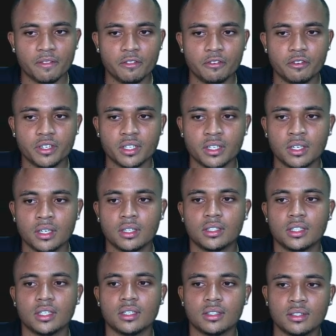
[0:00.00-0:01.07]
3,
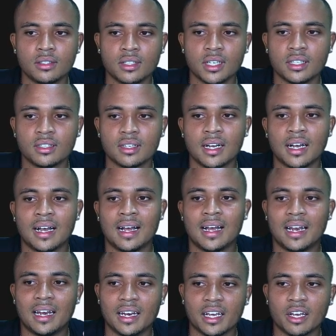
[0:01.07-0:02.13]
they set
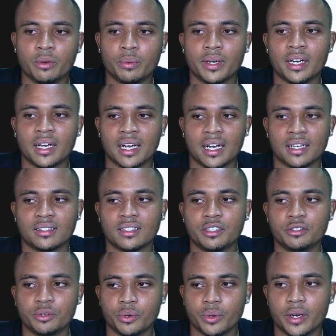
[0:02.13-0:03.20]
liquid asset
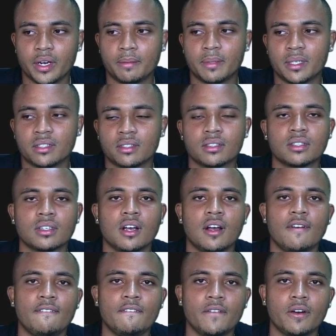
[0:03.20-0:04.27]
requirements
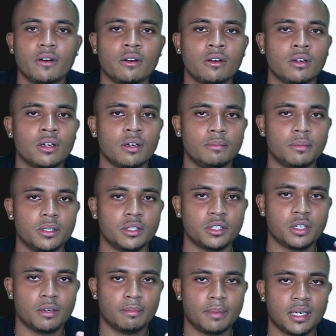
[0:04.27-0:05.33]
for
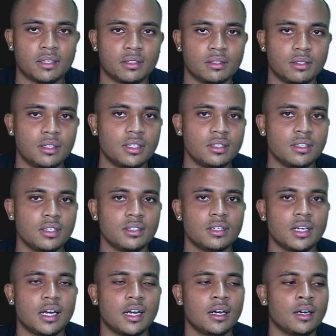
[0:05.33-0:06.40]
commercial banks. So this
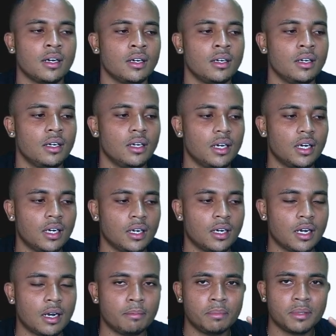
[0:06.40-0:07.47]
is a
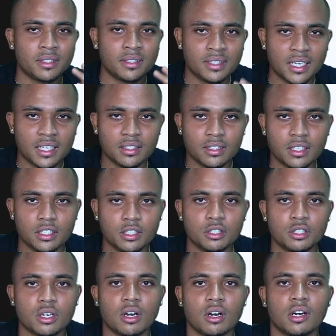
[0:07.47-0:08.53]

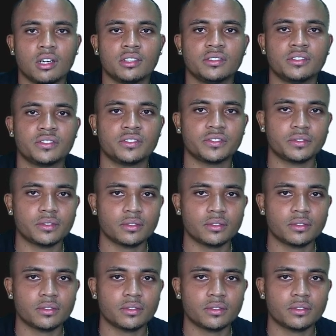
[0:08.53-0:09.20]
percentage of